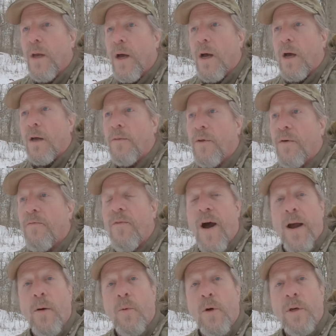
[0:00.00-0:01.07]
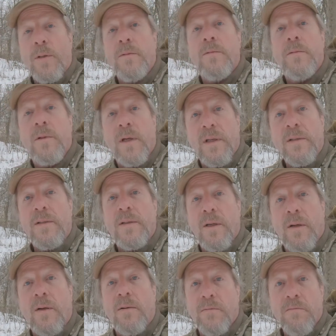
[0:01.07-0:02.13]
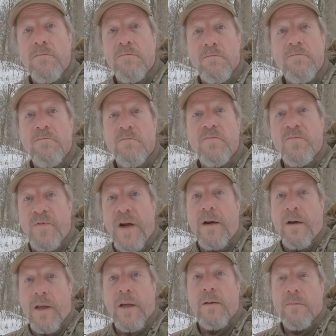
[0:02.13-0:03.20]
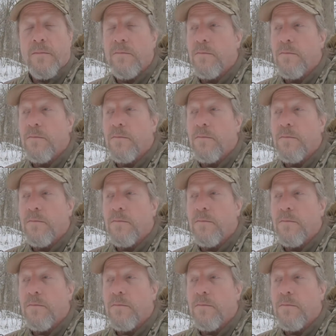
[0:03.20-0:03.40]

Uh, the firewood is still fairly